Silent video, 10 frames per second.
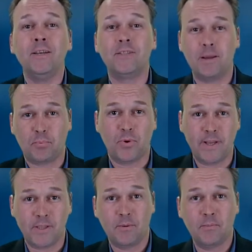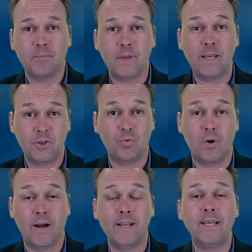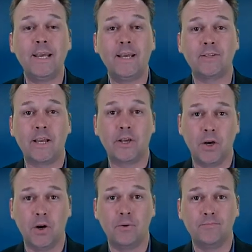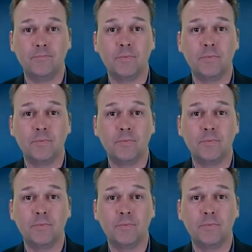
separate them, each one, as I go.